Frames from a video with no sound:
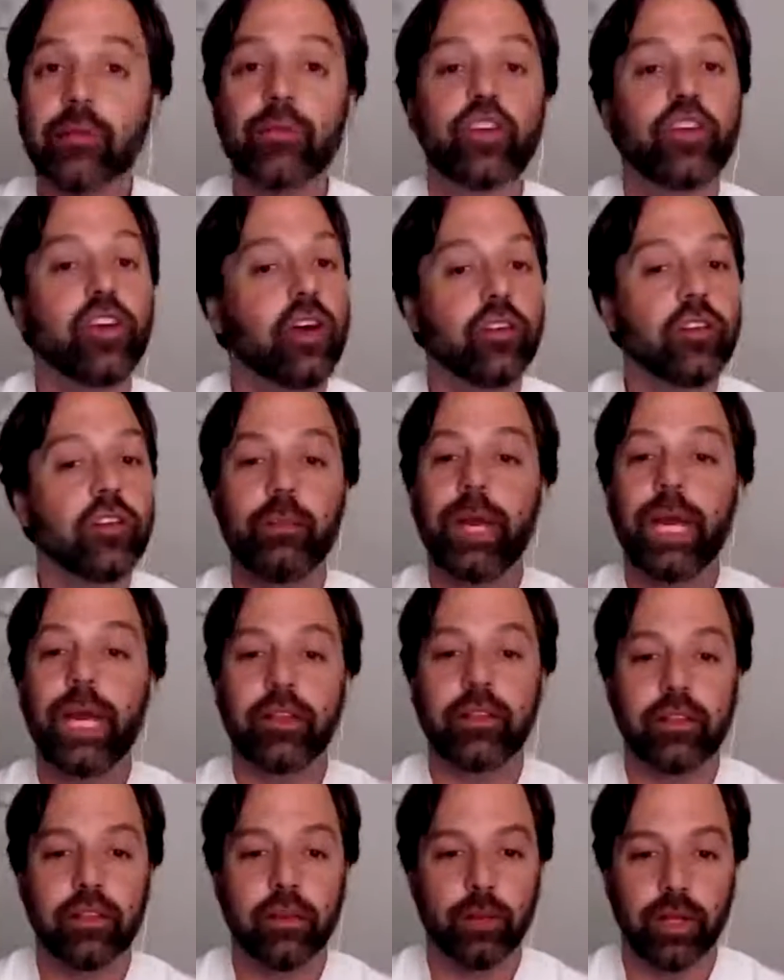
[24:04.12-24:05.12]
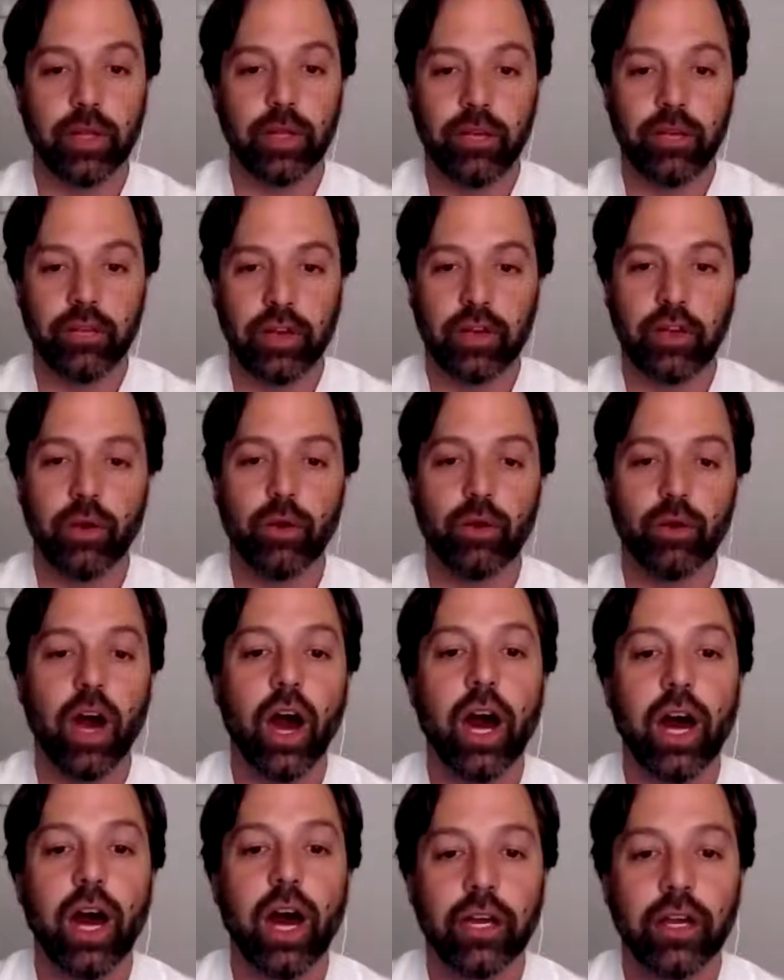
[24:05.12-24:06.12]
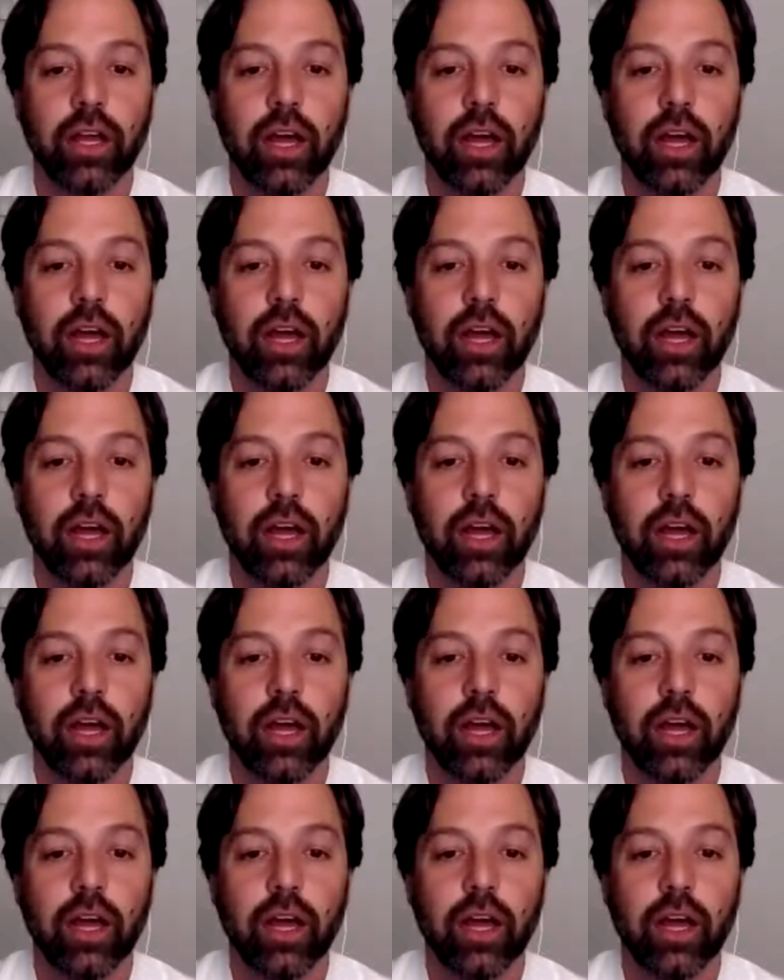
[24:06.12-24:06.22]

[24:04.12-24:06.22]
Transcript: just means the belief in no God.